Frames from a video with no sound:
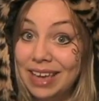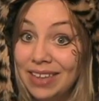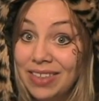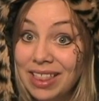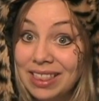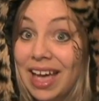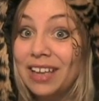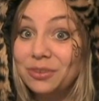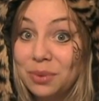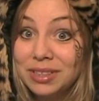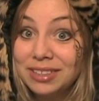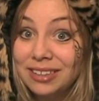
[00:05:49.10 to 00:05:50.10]
yeah, that
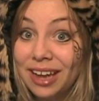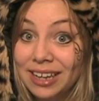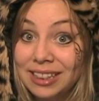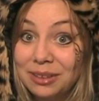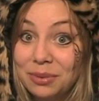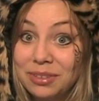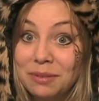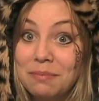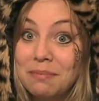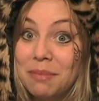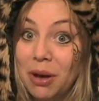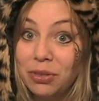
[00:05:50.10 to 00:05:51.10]
last one's title was a
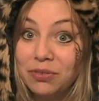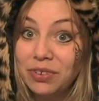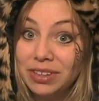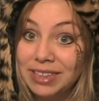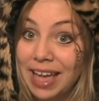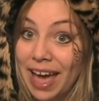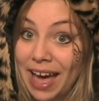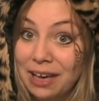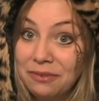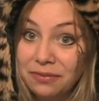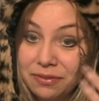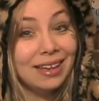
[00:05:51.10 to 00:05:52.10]
mouthful and a
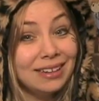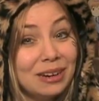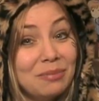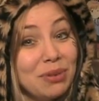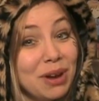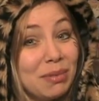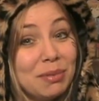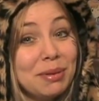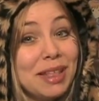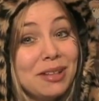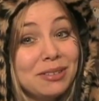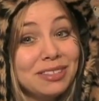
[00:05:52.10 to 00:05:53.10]
half, and I probably
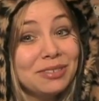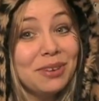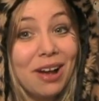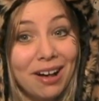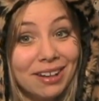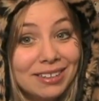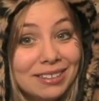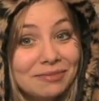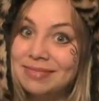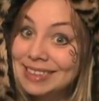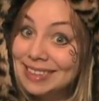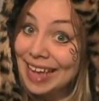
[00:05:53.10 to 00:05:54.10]
pronounced
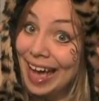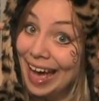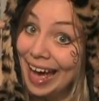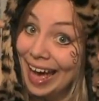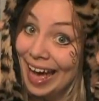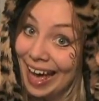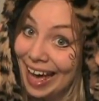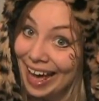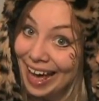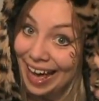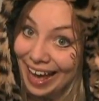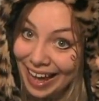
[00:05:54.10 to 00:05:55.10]
it
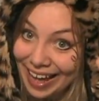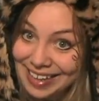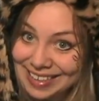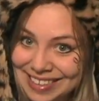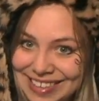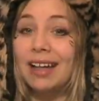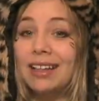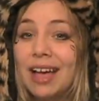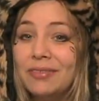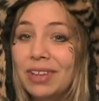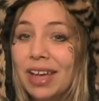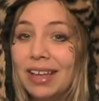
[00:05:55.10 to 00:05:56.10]
wrong. I'll
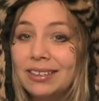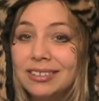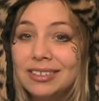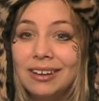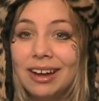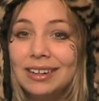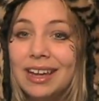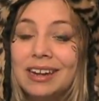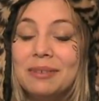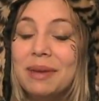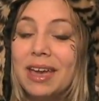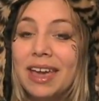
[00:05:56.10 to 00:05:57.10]
have to ask Shot
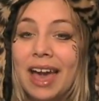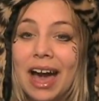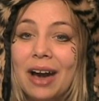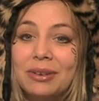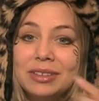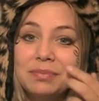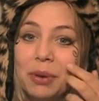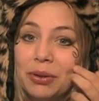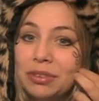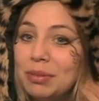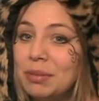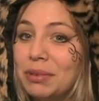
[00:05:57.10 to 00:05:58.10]
Anime how it's
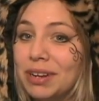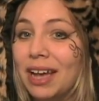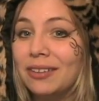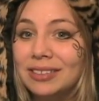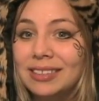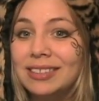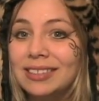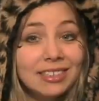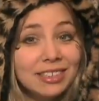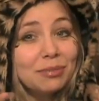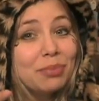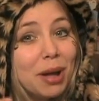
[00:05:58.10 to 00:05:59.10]
supposed to be pronounced.
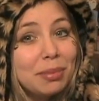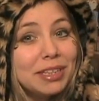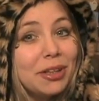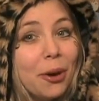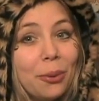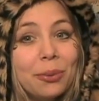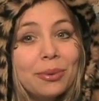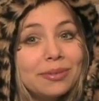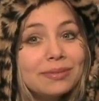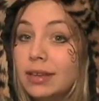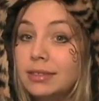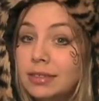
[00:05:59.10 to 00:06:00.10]
She'll probably know,
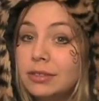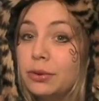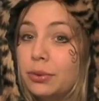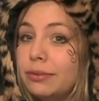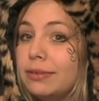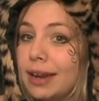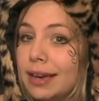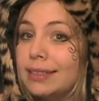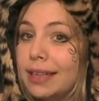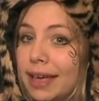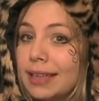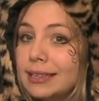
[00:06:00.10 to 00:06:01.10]
because she's cool like
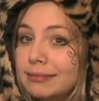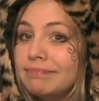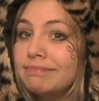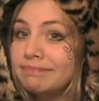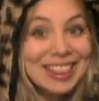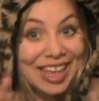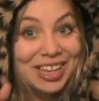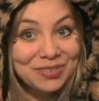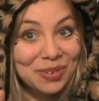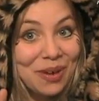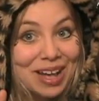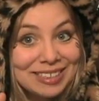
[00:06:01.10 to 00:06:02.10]
that. Thanks
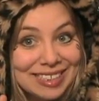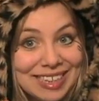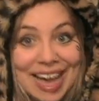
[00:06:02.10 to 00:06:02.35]
for watching,